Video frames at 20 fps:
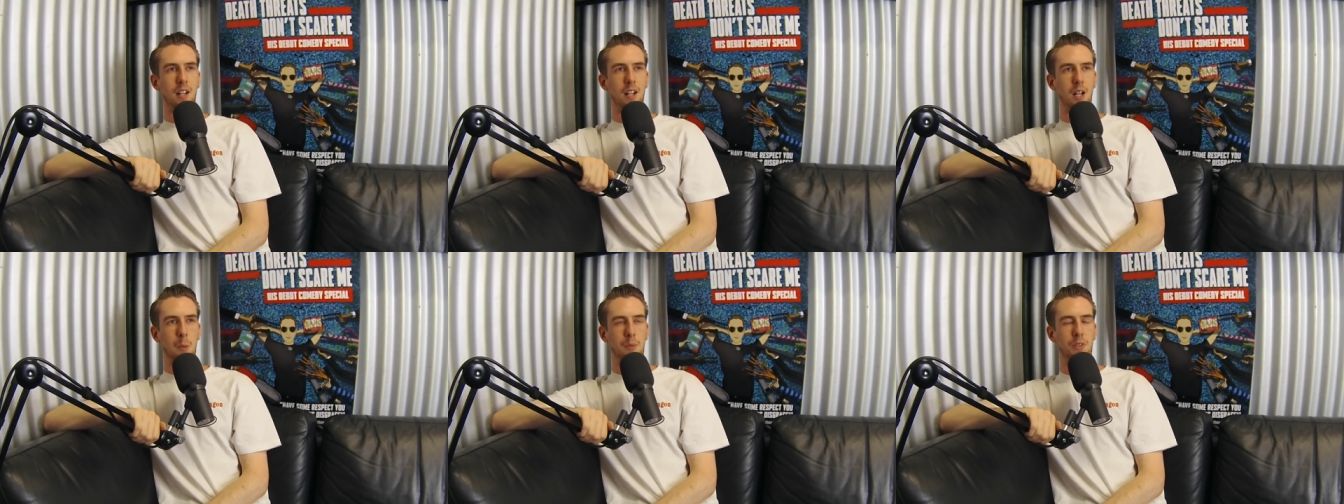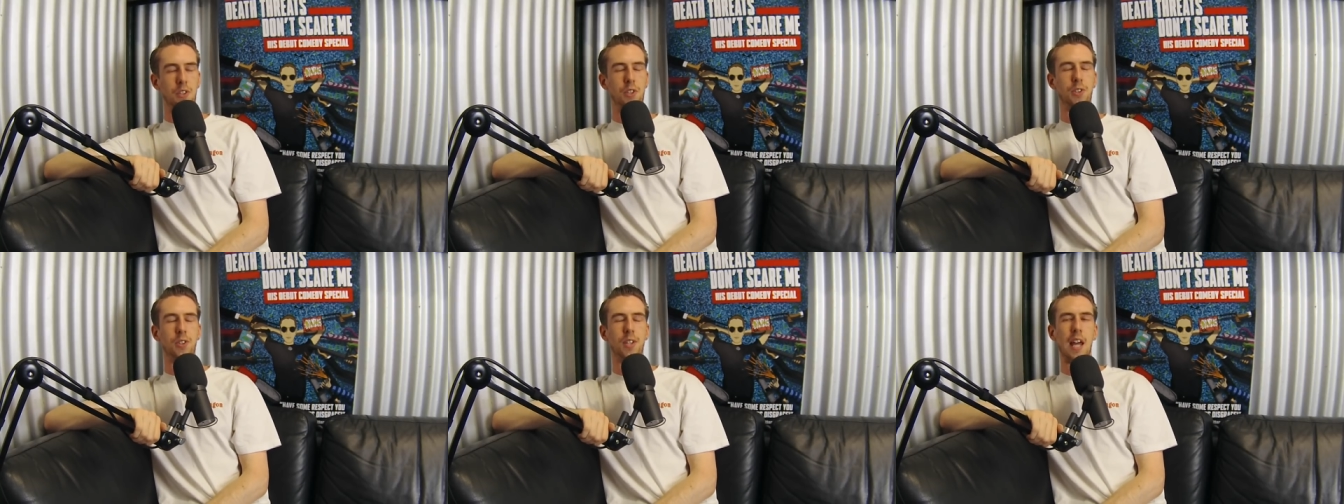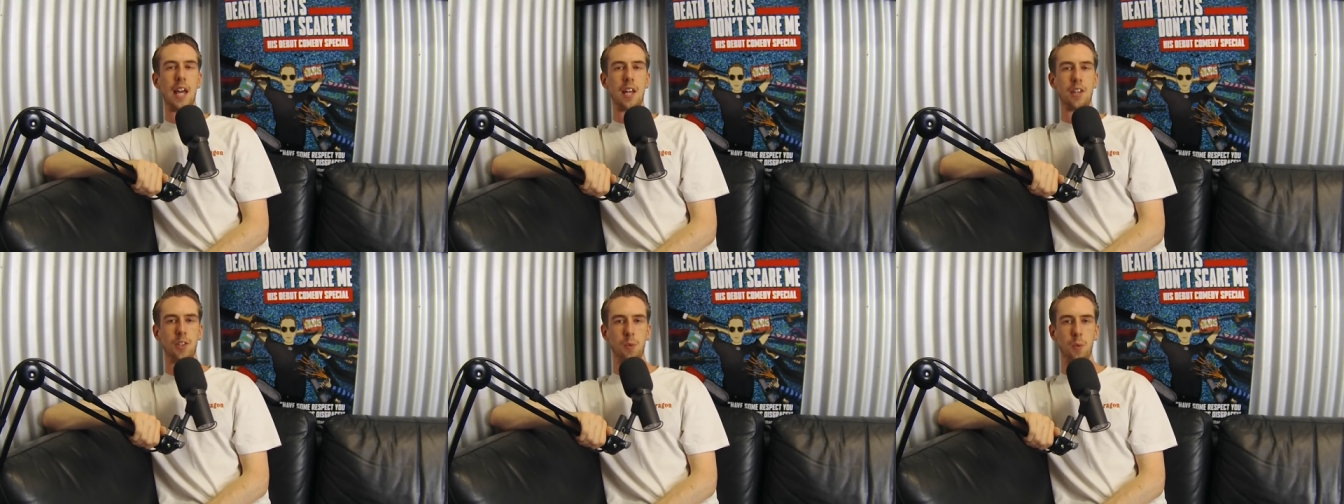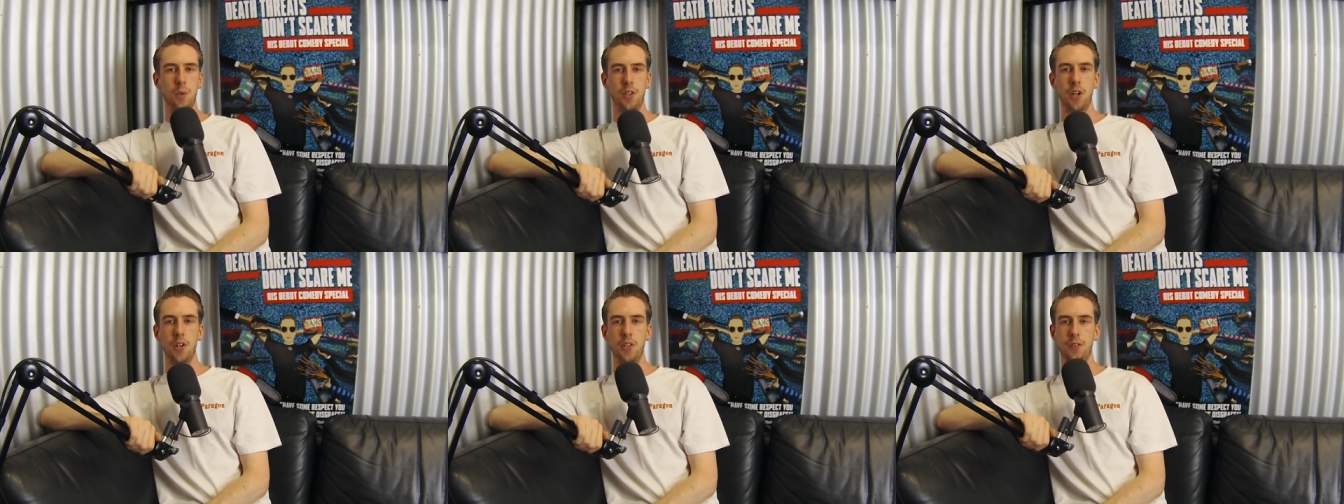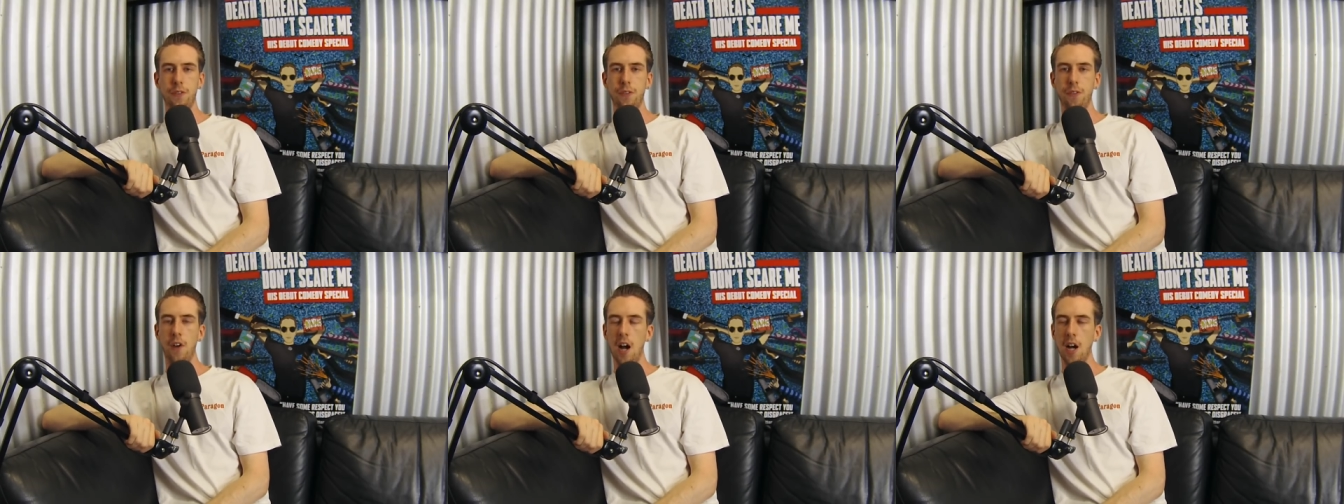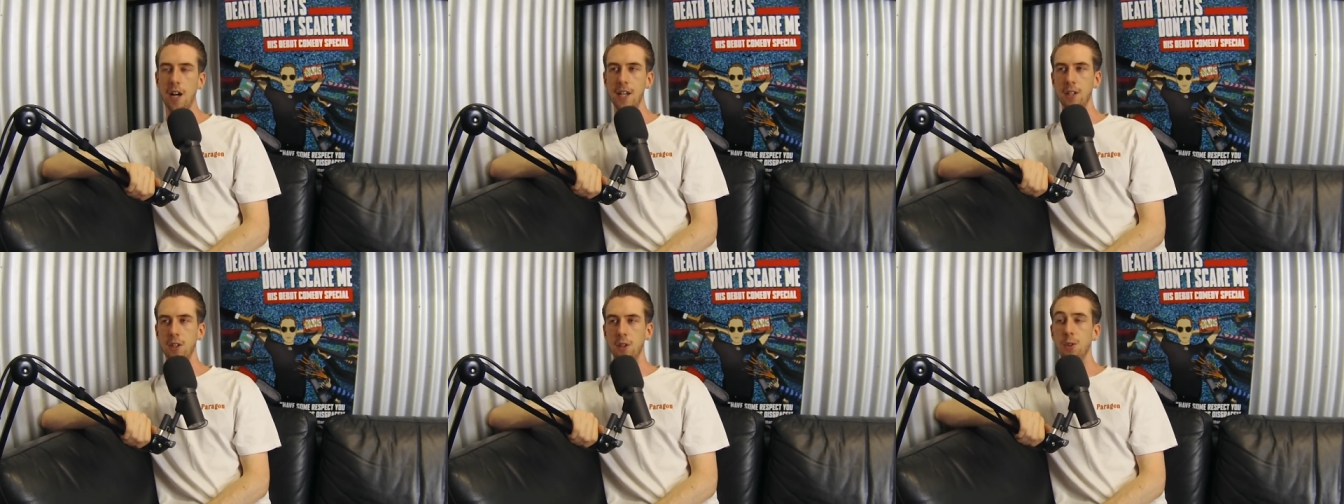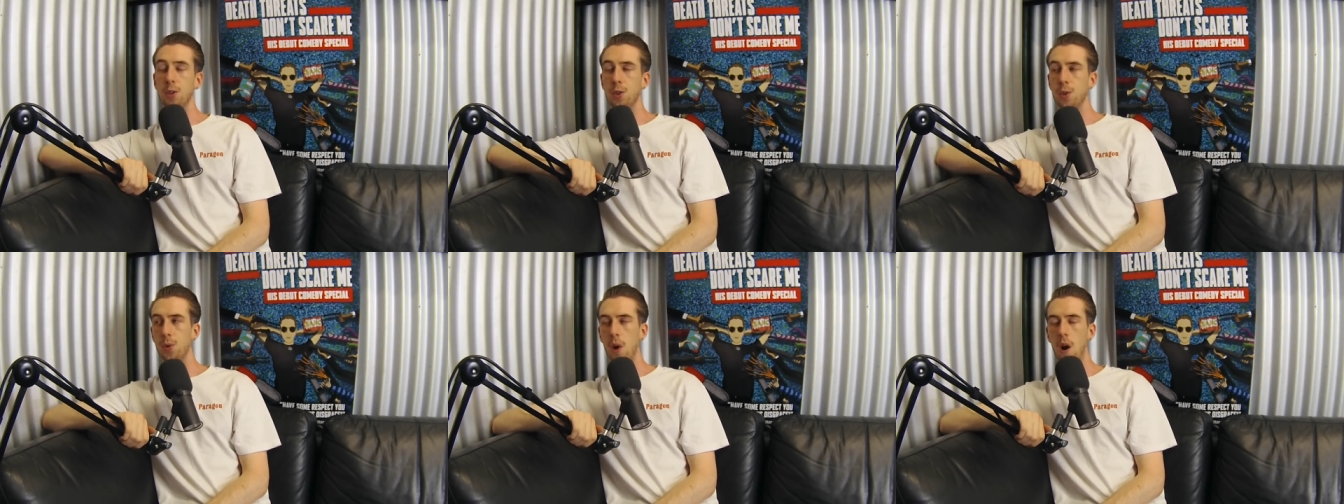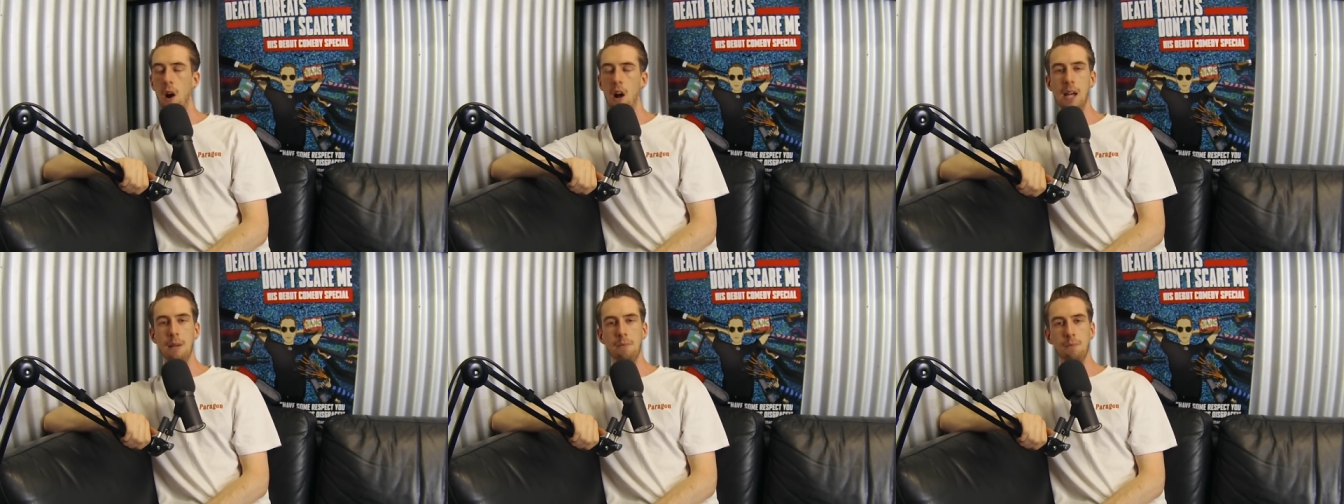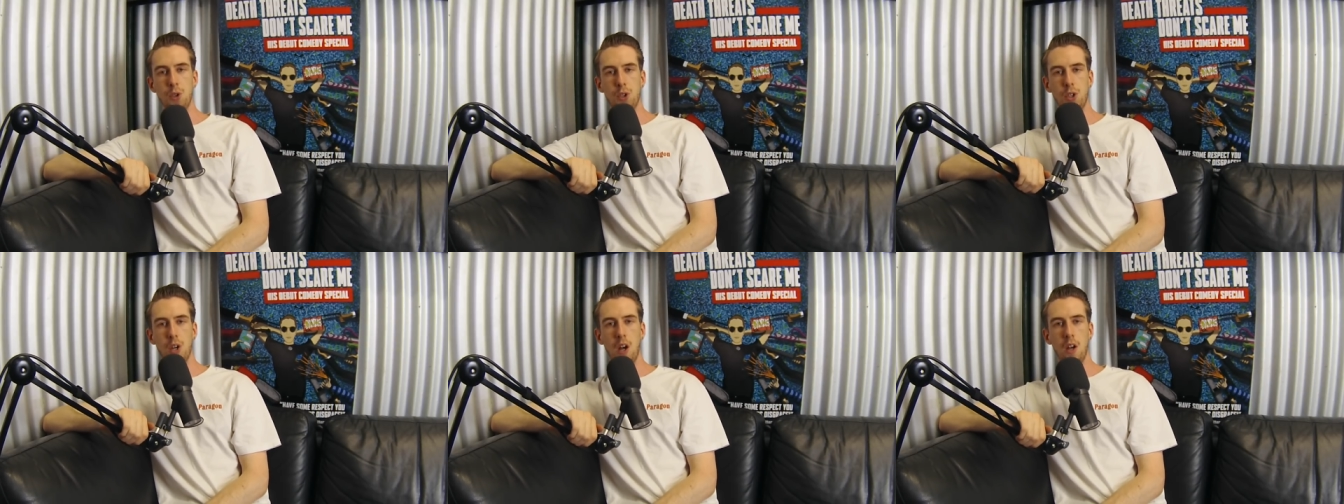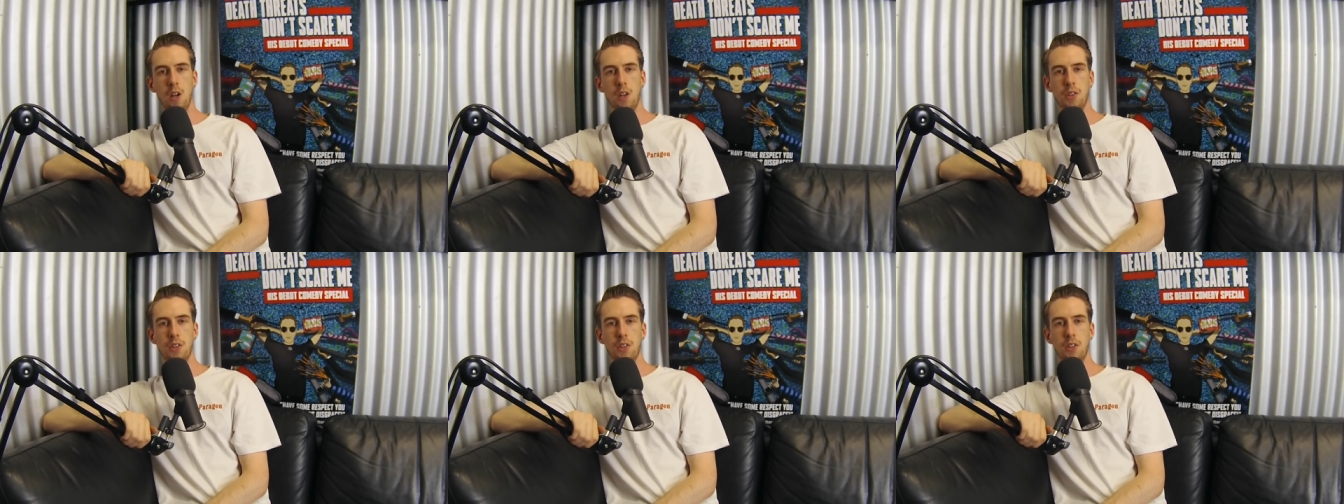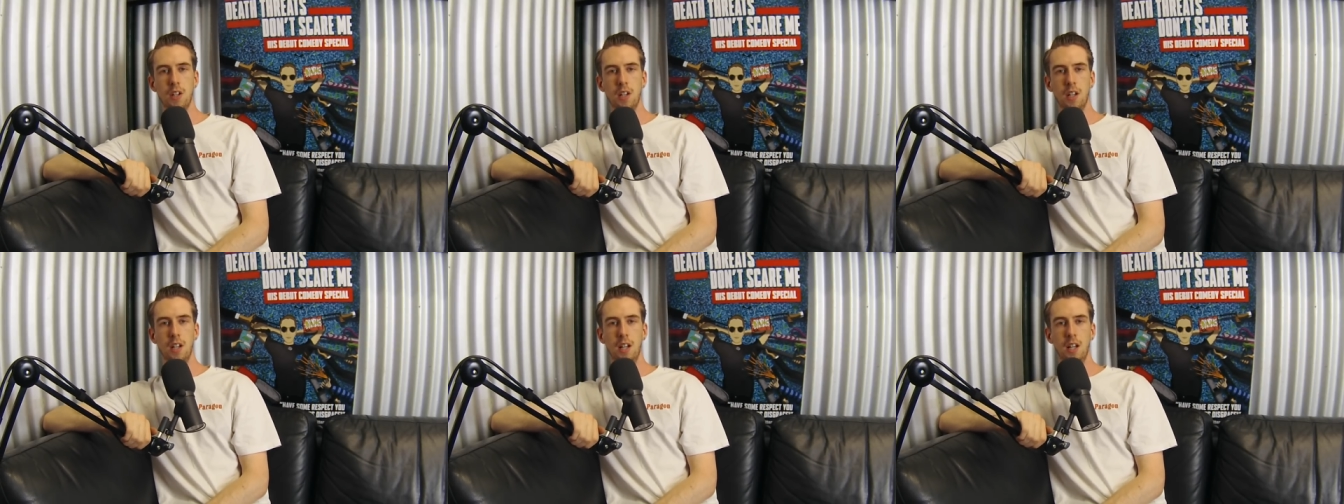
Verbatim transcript: obsessed with those fucking crime shows.